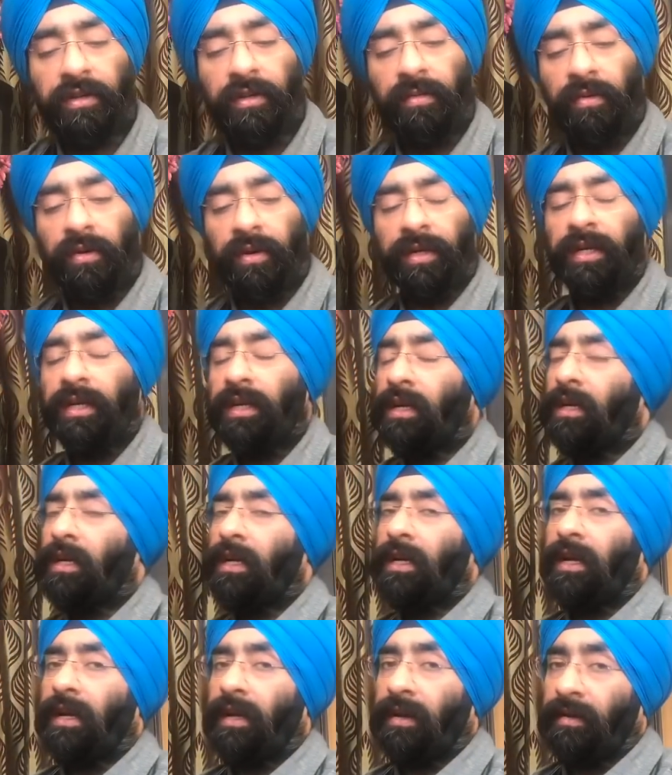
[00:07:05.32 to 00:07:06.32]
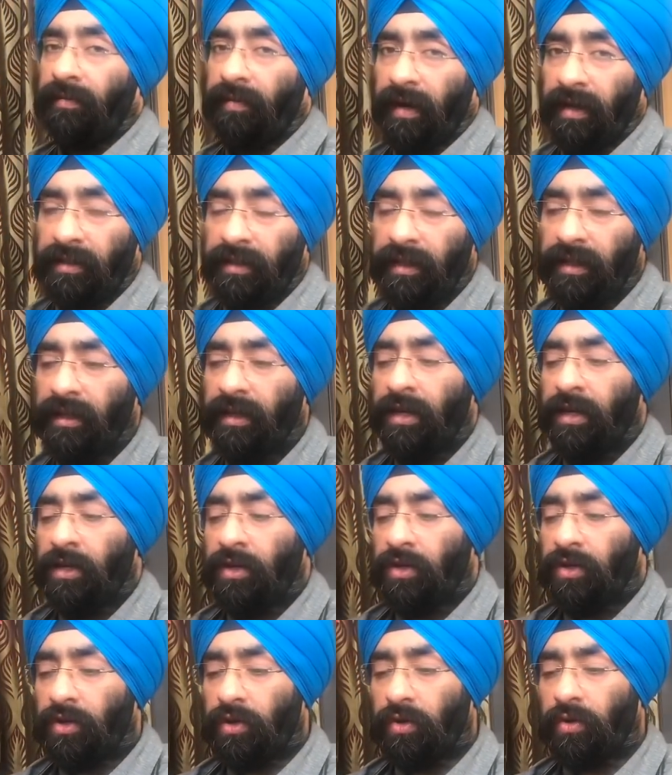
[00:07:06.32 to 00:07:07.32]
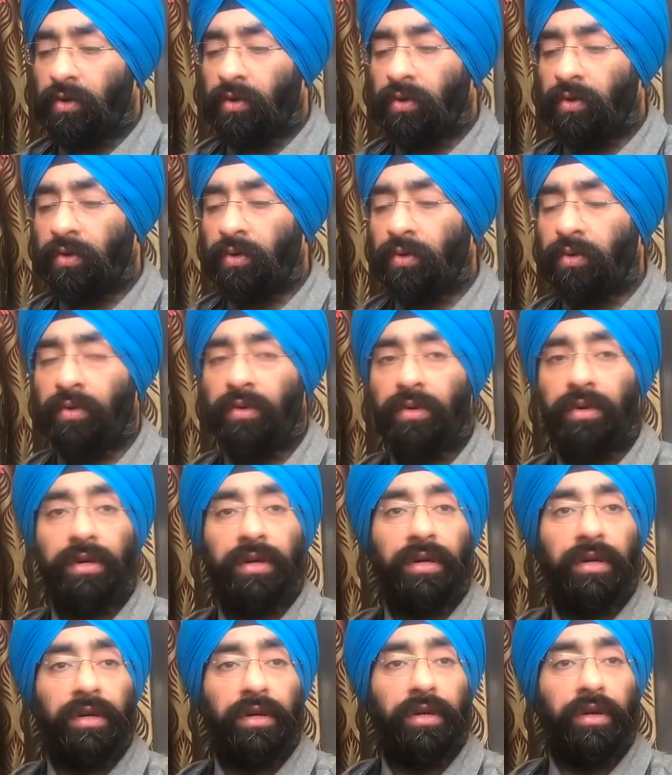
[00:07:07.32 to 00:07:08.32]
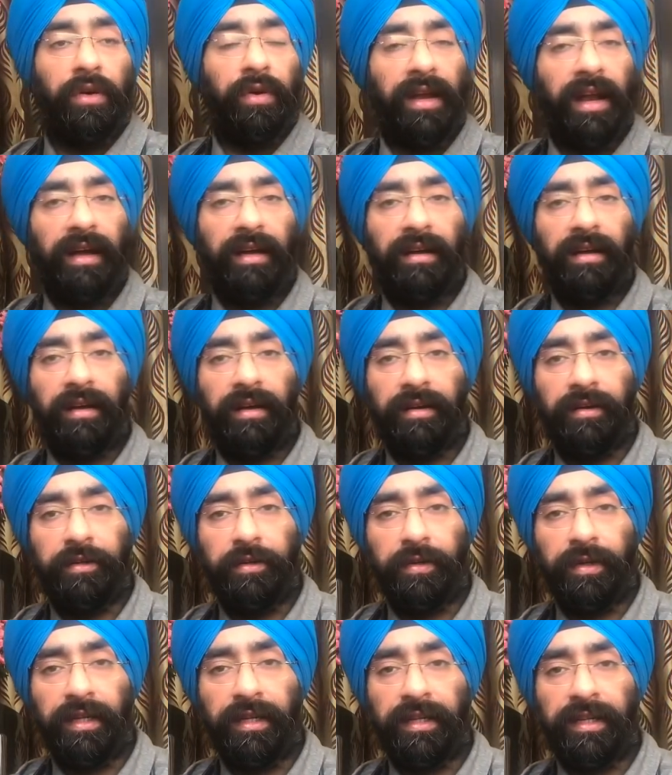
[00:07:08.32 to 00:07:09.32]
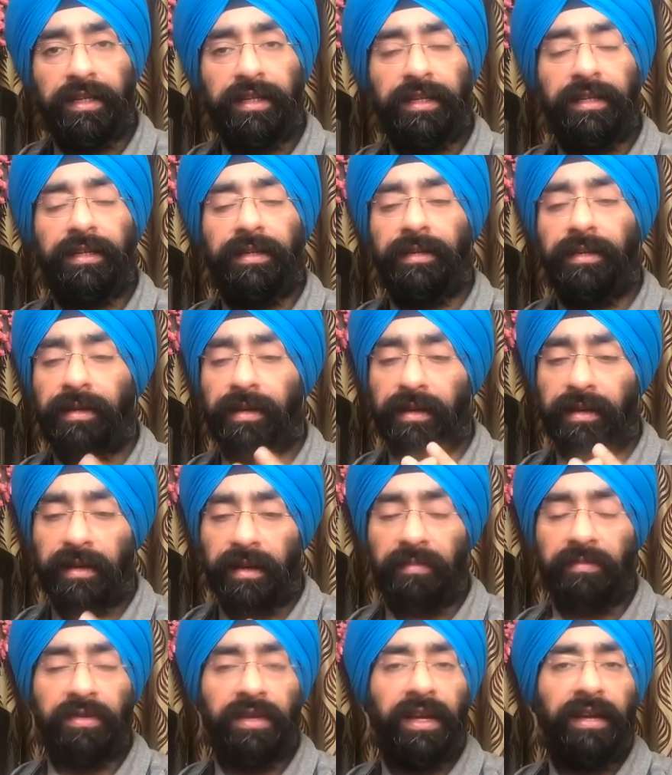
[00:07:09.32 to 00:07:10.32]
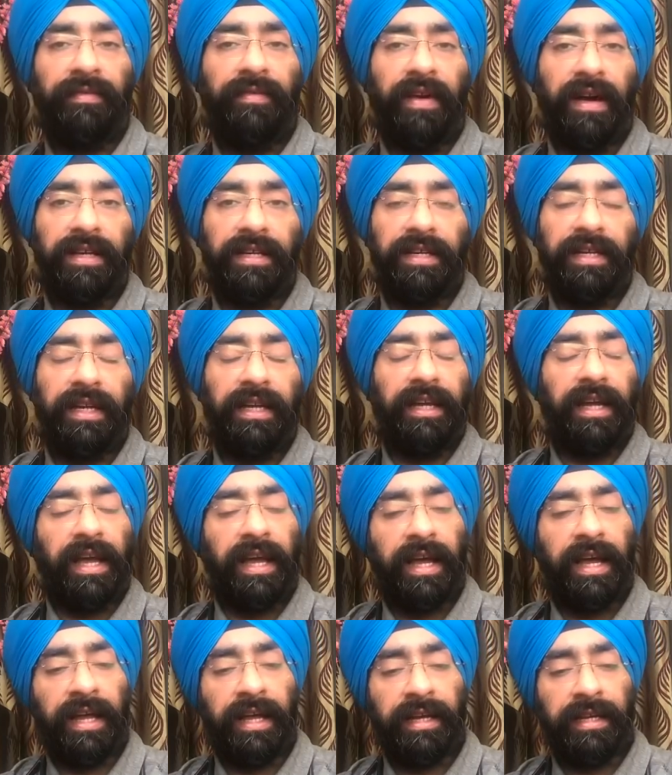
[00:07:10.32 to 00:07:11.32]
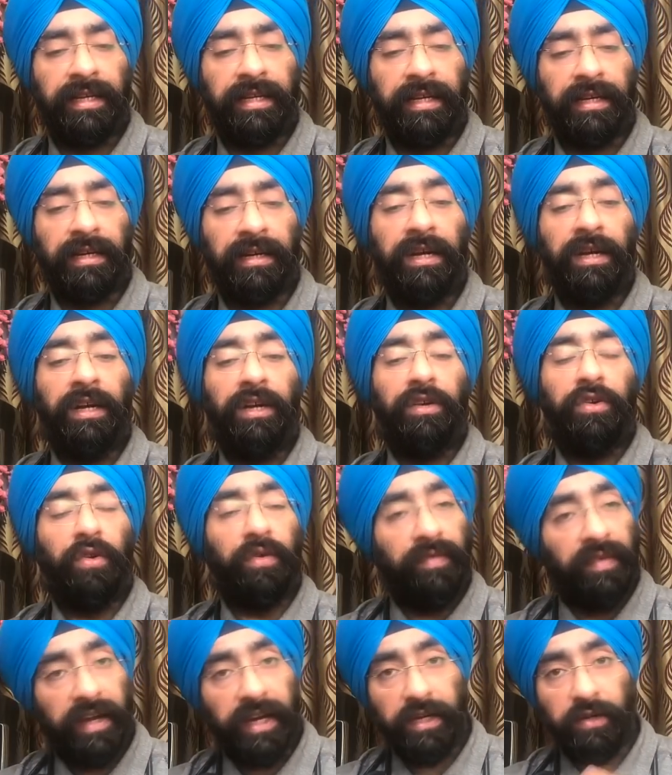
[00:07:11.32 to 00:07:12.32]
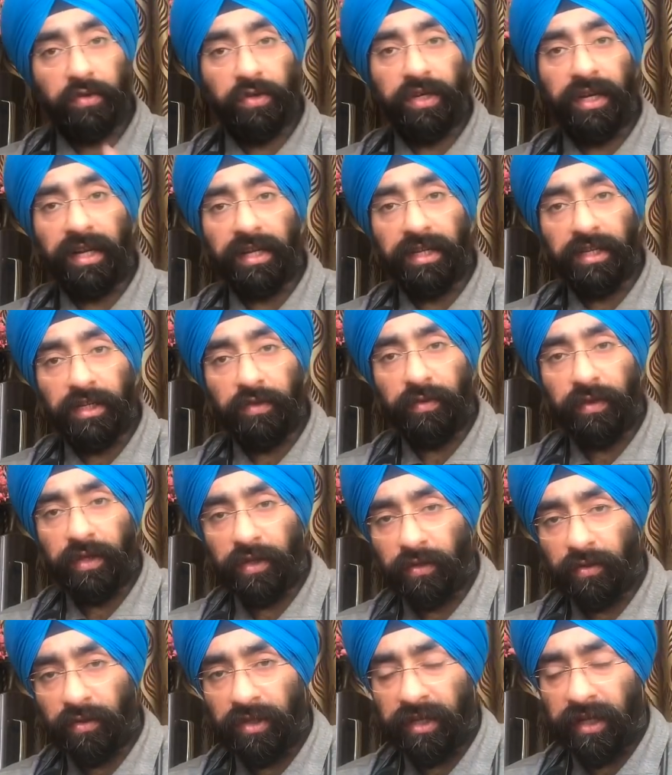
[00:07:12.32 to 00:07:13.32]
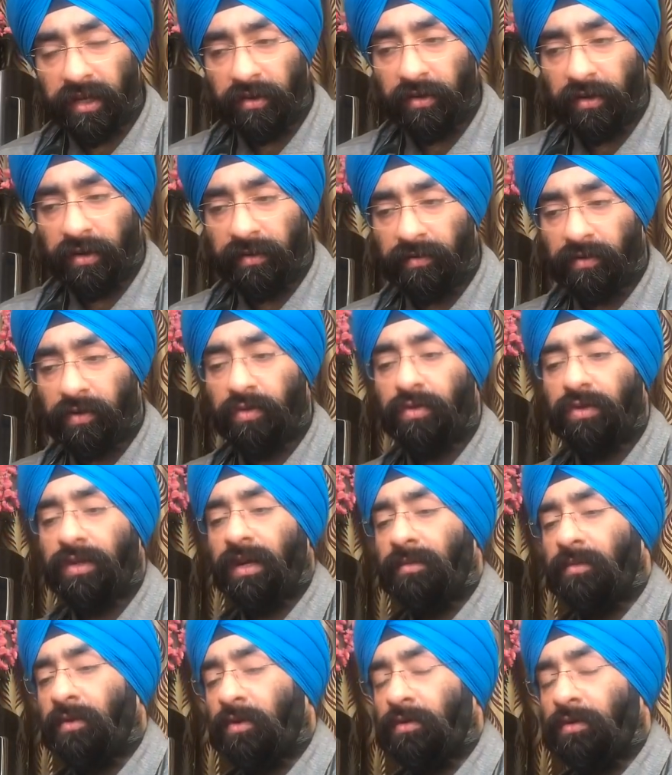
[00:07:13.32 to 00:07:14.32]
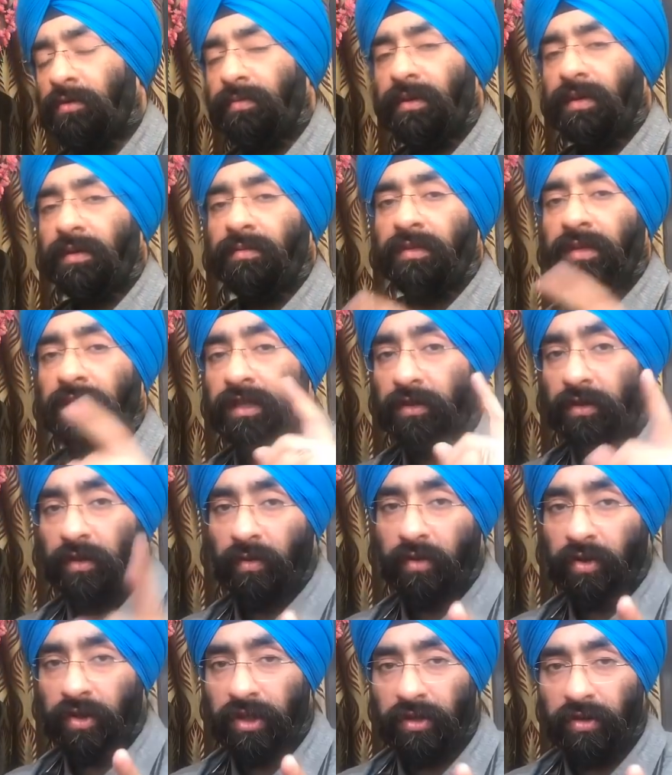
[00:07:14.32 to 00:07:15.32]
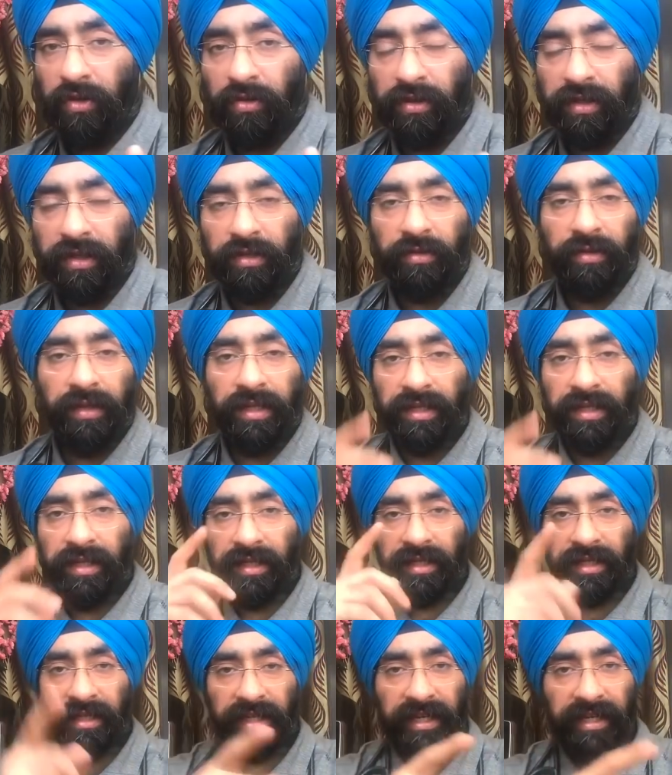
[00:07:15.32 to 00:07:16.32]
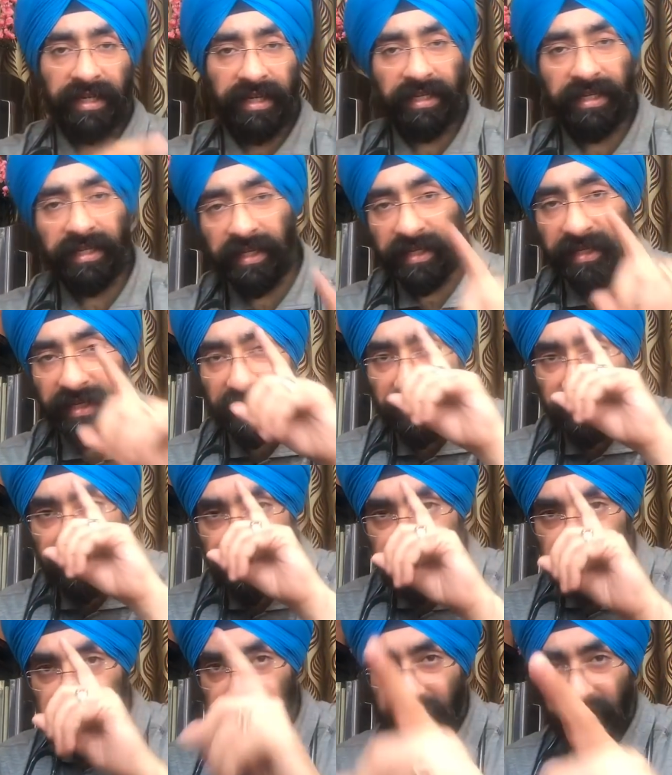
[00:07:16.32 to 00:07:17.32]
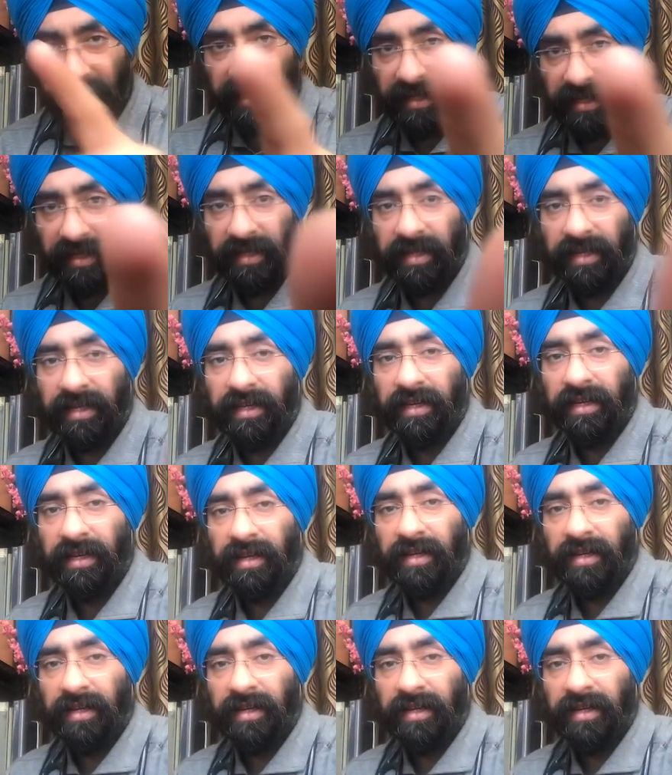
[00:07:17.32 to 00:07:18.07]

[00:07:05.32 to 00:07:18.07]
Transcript: in your body in fasting so good luck during this ramzan fasting and uh, don't forget to share this video and share your reviews i'm dr paramjeet you're watching dr education stay connected stay healthy